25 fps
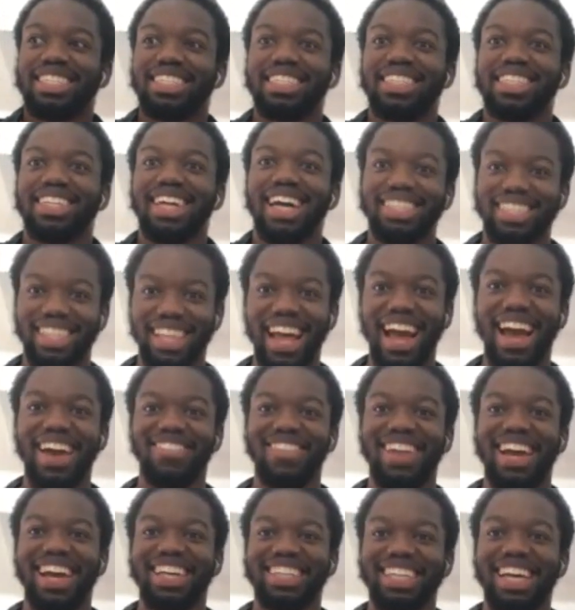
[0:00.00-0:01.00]
That's life.
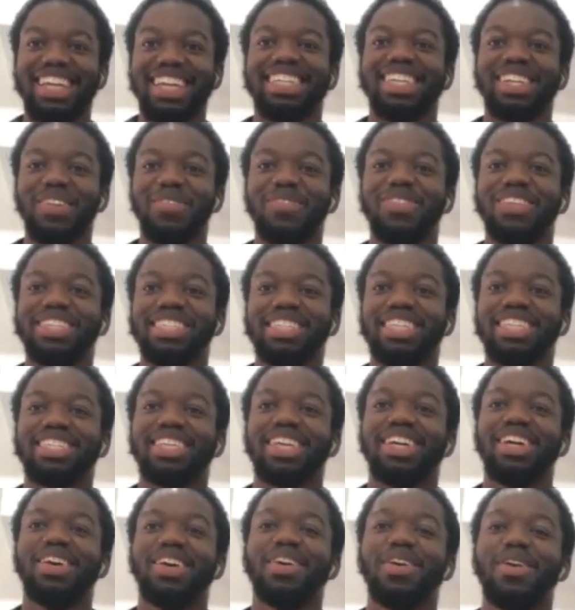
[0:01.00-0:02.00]
Like it's actually a business.
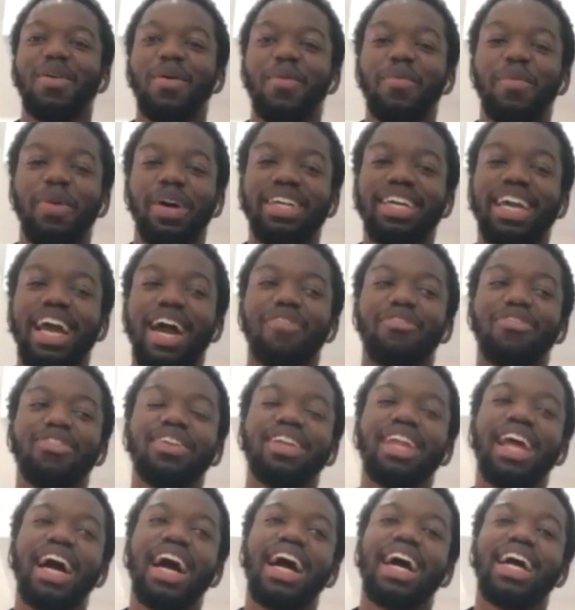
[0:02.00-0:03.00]
But yeah, I
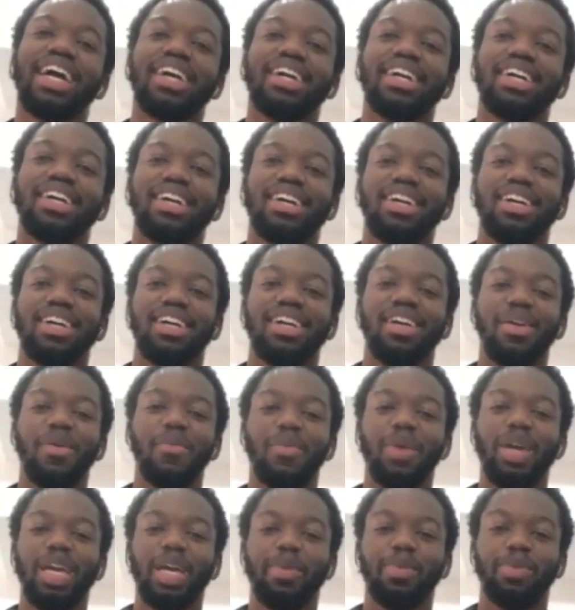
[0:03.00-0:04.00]
feel like
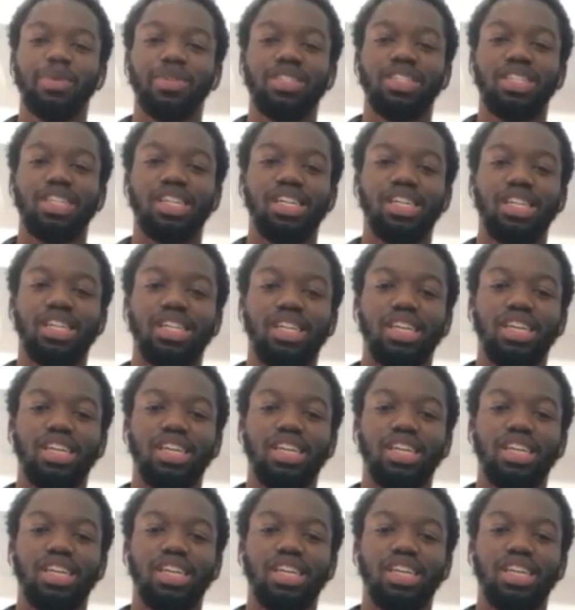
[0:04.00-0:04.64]
people should.